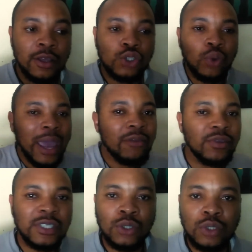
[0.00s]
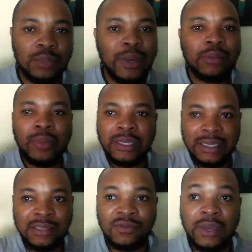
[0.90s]
So every single department
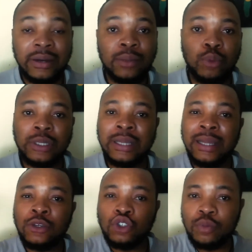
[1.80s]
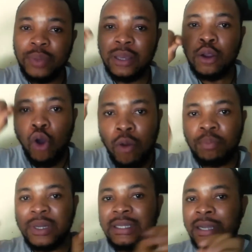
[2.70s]
is very important, and you should pay
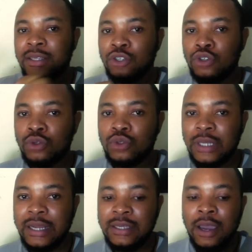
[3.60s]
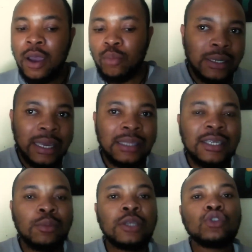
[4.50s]
complete attention to that. Now, the A
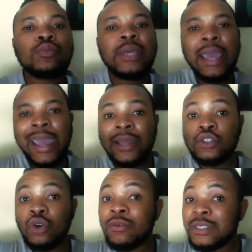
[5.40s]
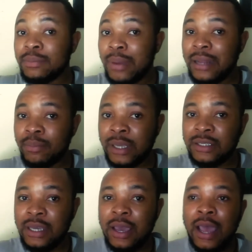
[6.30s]
team needs to be heads of
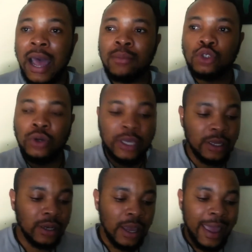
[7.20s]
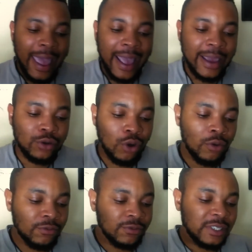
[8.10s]
department. I'm talking head
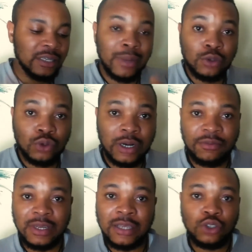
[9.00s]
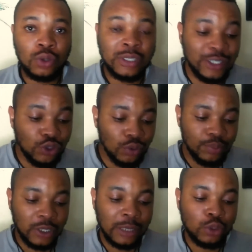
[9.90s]
of cinematography, that's your
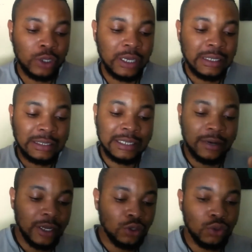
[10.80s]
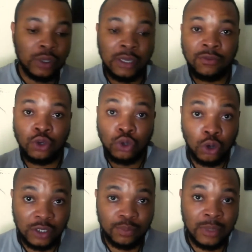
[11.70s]
DOP. I'm talking the director if you're
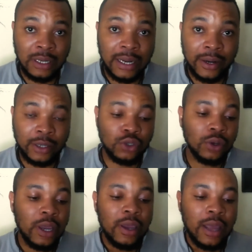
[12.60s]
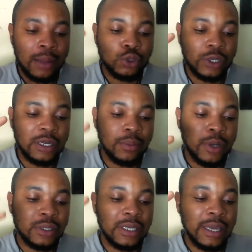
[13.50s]
not the director. I'm talking
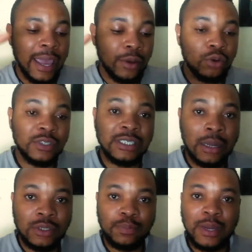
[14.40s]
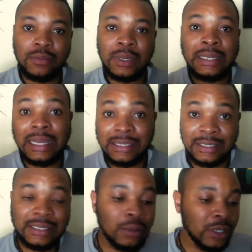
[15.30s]
about the head of sound department, that's the
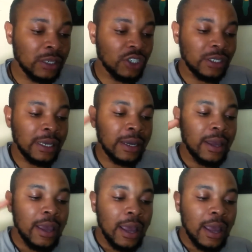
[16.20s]
sound engineer.